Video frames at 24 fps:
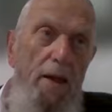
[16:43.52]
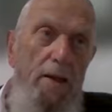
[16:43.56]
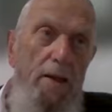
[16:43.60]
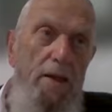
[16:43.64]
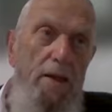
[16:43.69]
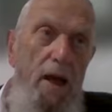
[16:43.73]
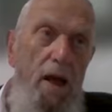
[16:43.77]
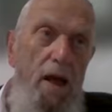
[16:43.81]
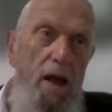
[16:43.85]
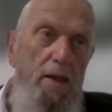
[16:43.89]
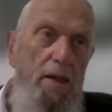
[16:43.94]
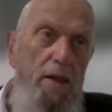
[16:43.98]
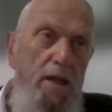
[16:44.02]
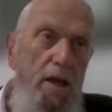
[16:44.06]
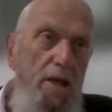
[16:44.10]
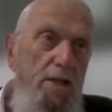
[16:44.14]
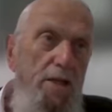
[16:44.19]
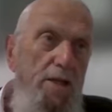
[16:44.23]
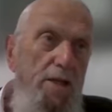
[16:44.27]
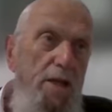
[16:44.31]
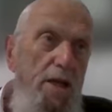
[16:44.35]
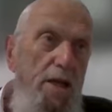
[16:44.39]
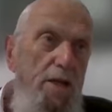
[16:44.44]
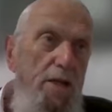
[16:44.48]

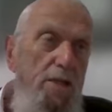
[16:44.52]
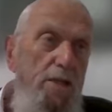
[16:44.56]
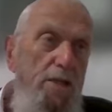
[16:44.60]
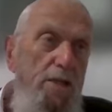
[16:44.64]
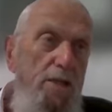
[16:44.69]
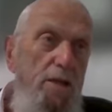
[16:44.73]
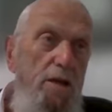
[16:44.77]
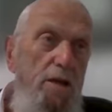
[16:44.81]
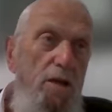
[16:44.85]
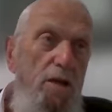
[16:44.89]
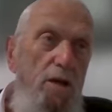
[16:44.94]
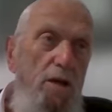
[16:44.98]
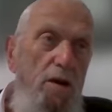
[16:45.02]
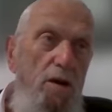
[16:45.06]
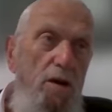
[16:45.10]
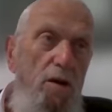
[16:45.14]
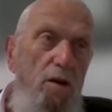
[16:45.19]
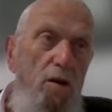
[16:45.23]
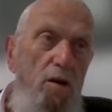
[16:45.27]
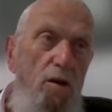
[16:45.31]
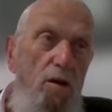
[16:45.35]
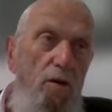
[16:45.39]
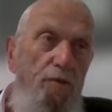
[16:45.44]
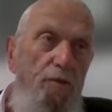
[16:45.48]
characteristics
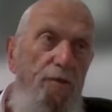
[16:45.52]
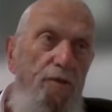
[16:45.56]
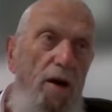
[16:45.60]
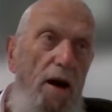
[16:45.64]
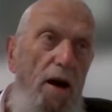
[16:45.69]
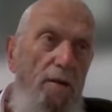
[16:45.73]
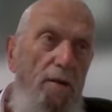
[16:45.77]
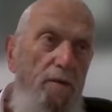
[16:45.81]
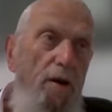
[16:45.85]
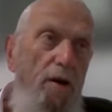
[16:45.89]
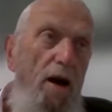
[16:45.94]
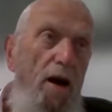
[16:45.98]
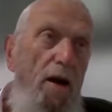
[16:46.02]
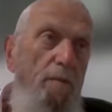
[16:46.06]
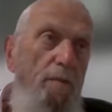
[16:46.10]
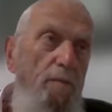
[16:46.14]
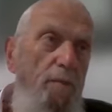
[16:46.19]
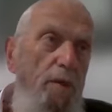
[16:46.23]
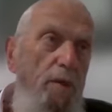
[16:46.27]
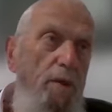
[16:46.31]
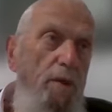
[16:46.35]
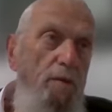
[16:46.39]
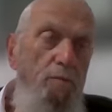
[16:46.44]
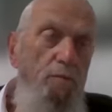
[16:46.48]
of Avram,
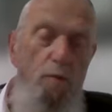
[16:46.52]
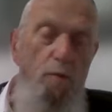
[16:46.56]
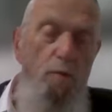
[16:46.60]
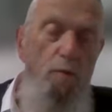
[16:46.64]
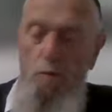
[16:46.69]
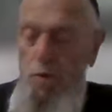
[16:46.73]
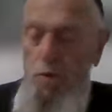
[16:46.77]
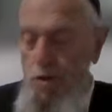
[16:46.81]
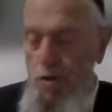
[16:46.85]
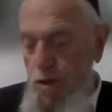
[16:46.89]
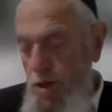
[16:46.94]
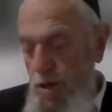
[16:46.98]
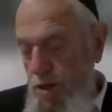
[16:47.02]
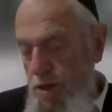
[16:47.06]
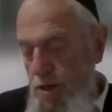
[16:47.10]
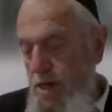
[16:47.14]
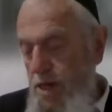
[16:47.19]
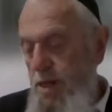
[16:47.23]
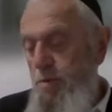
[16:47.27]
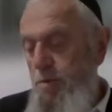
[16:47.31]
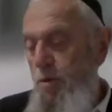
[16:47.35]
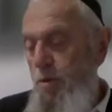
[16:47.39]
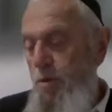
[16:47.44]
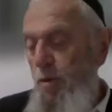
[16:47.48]
we shall see
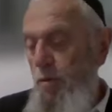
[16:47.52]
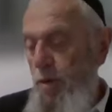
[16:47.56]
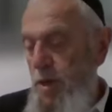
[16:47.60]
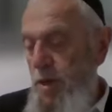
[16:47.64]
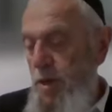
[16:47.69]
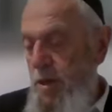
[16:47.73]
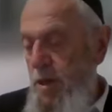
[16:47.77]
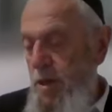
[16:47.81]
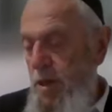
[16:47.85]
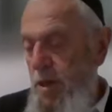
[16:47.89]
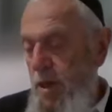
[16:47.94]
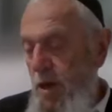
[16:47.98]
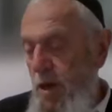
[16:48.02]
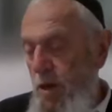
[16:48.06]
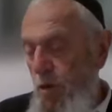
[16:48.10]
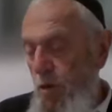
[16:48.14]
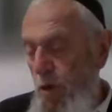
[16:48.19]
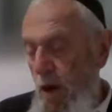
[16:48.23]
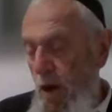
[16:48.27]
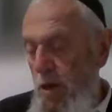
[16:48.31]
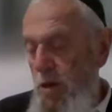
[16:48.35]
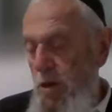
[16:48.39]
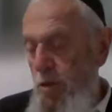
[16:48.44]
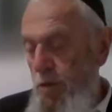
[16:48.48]
in a moment
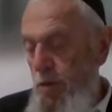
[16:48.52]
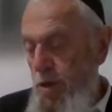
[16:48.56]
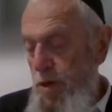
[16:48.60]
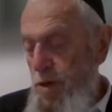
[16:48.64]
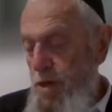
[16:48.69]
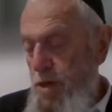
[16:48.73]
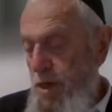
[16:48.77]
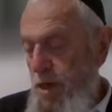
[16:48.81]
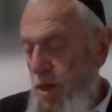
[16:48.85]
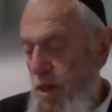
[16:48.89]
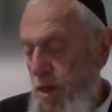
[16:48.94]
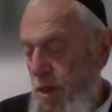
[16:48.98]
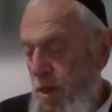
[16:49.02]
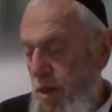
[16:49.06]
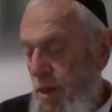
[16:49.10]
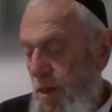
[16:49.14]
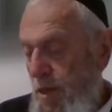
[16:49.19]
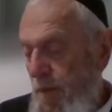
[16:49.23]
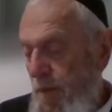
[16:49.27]
where do we see it.